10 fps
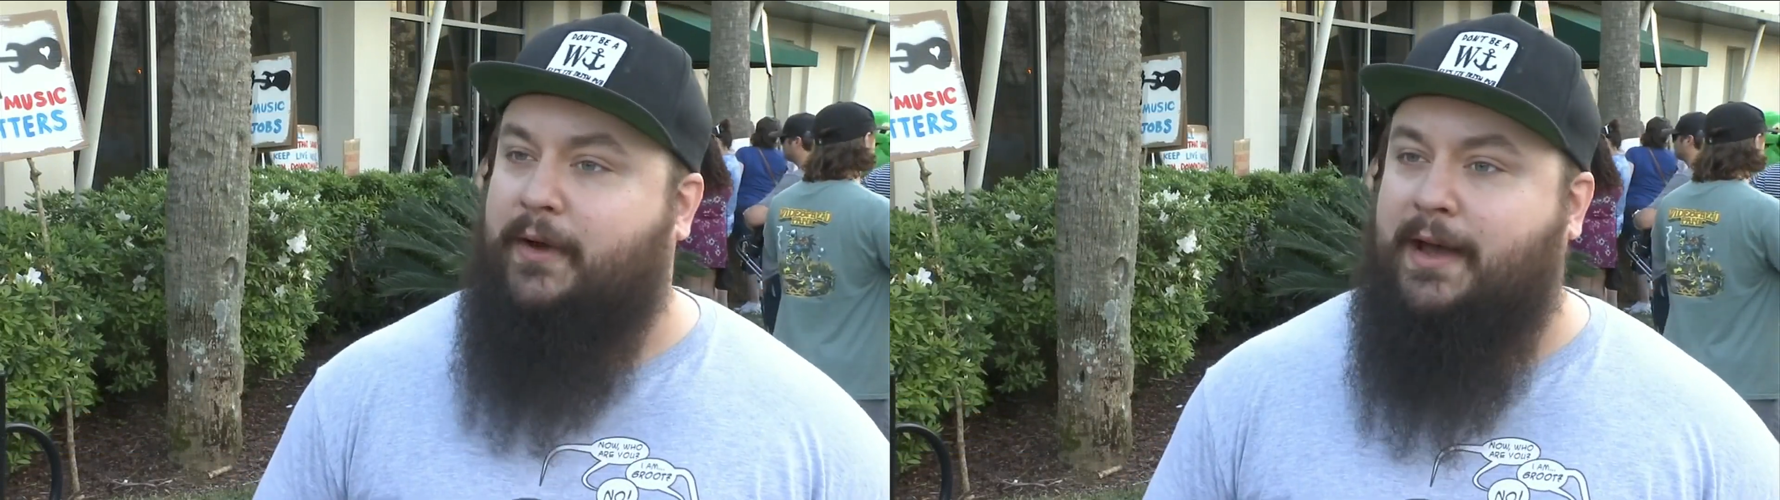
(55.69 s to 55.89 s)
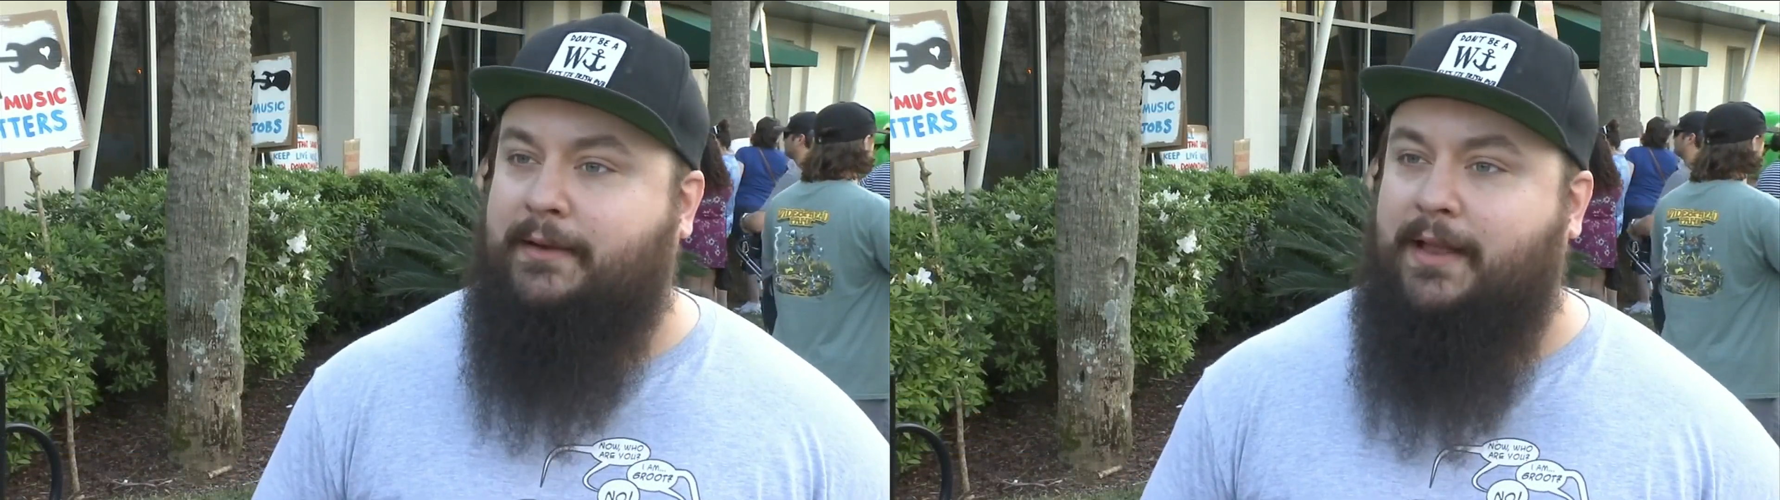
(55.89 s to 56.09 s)

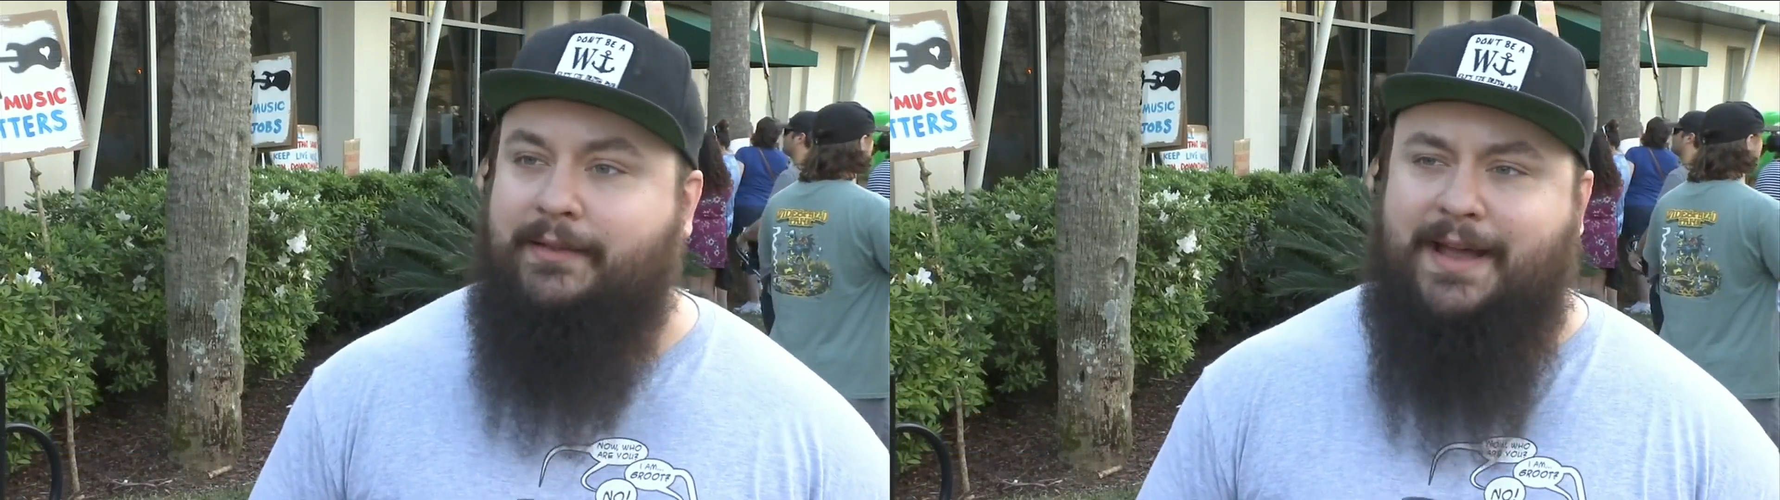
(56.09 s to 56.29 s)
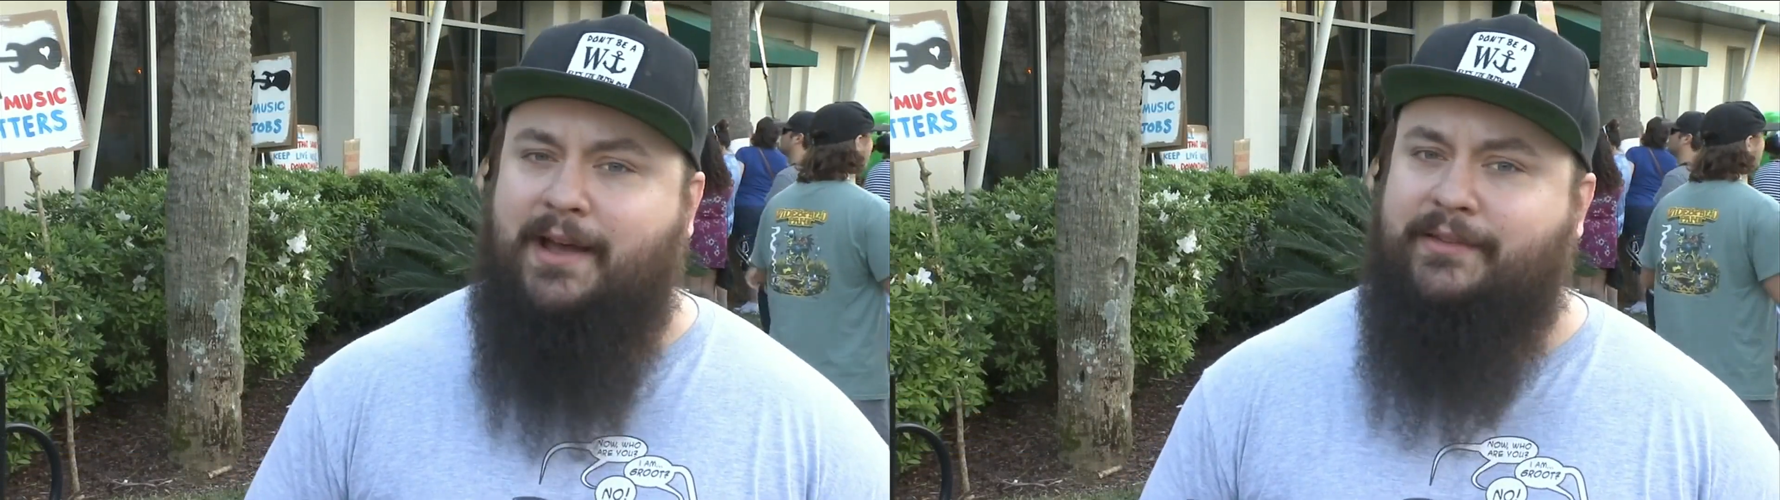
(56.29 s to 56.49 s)
fined
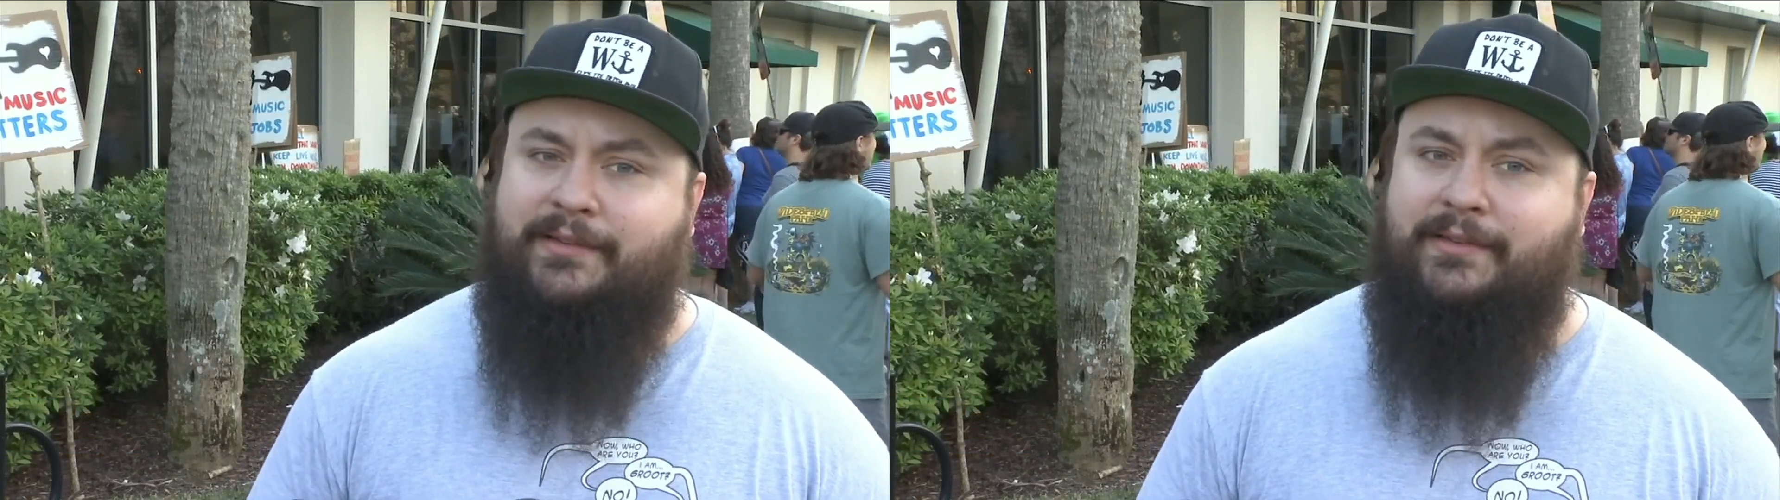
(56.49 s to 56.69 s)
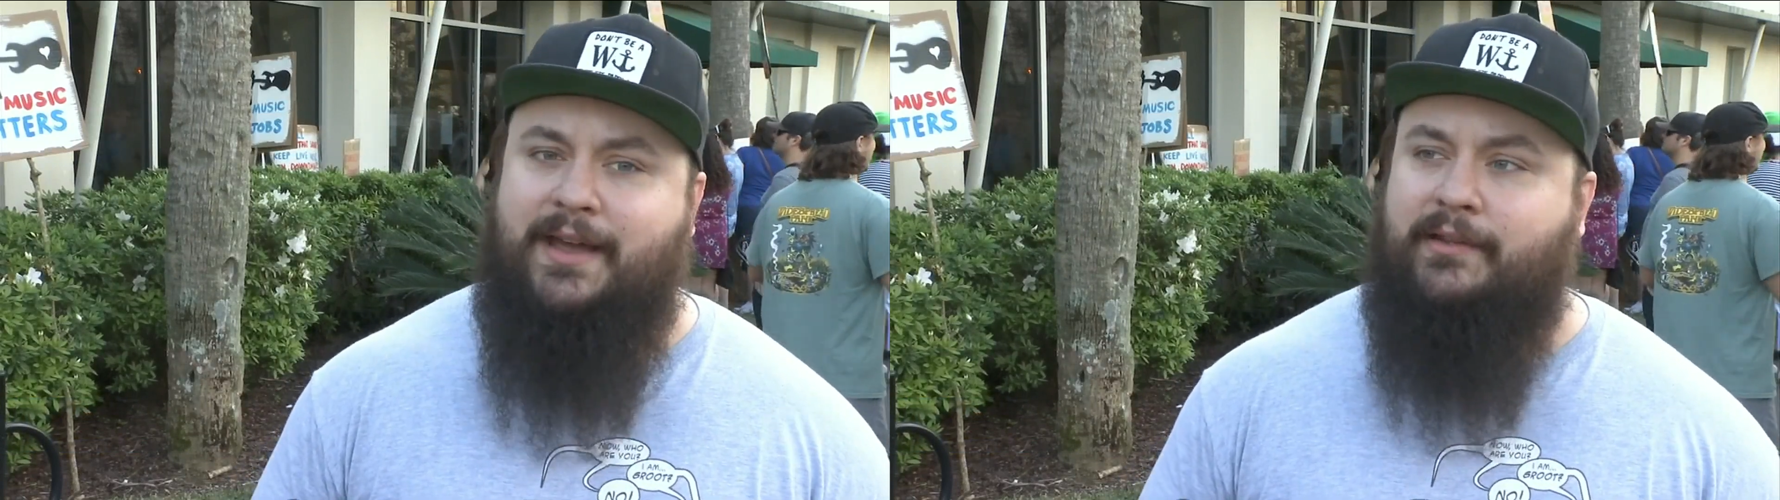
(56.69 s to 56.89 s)
like
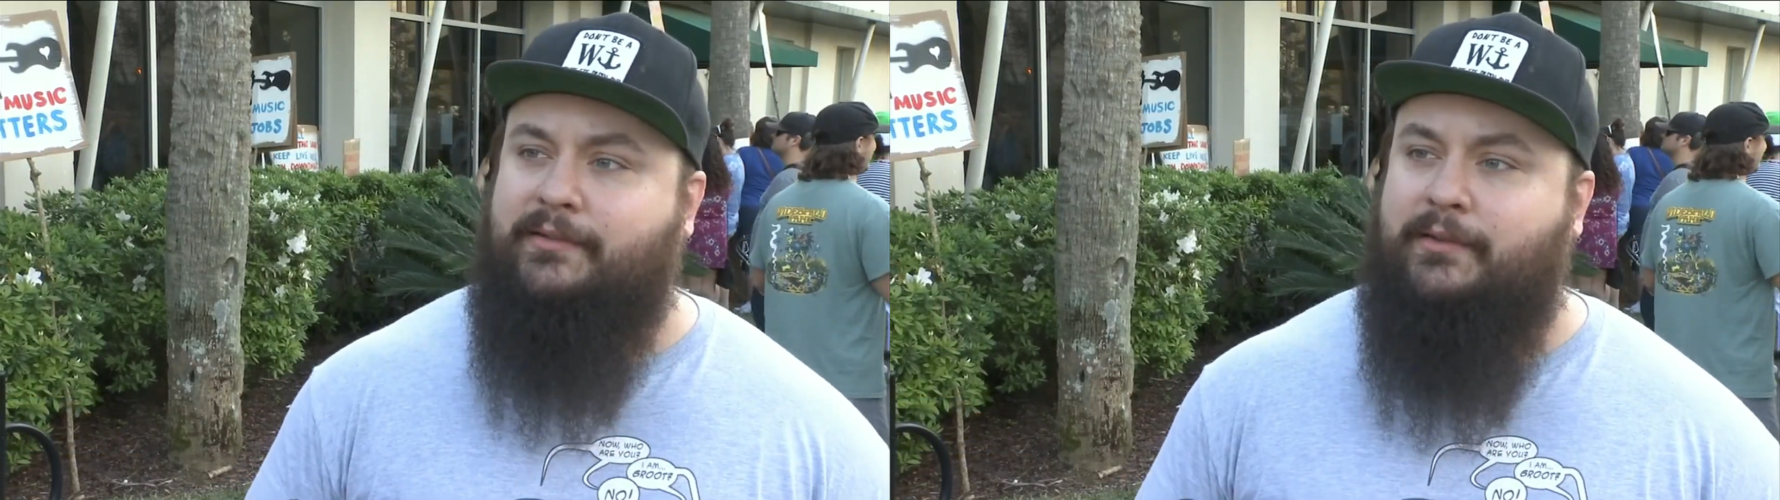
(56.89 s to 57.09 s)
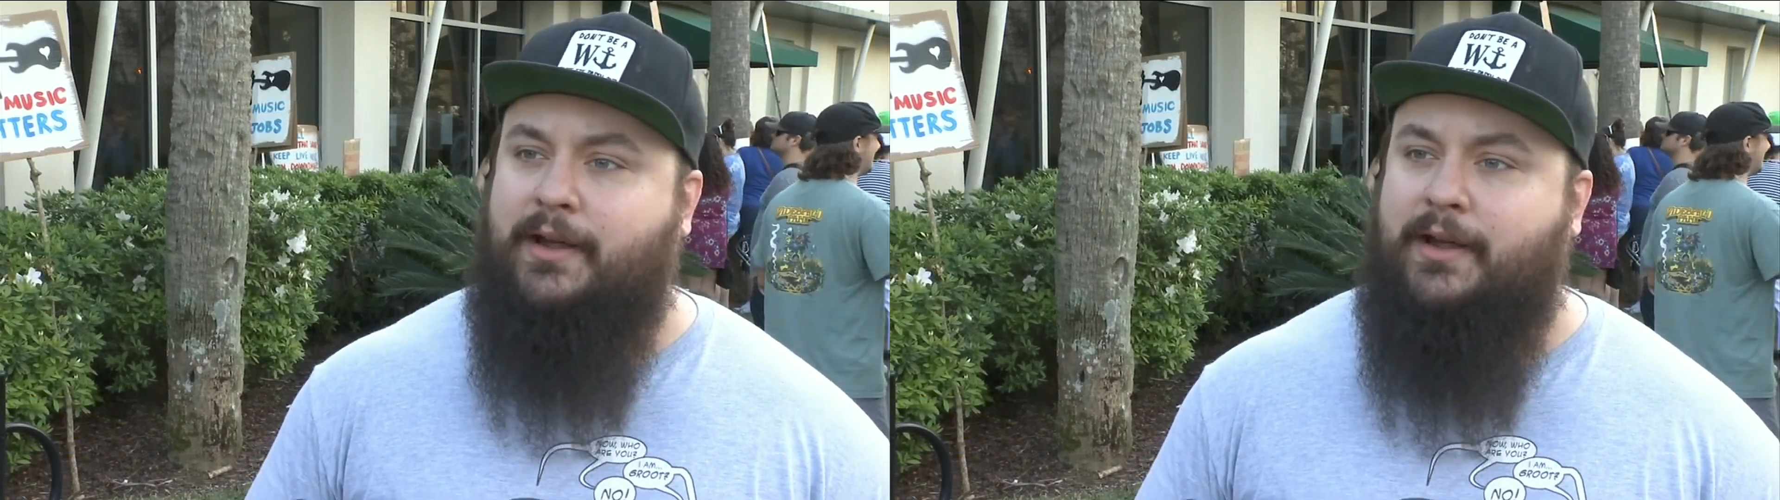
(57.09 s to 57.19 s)
thousands and thousands of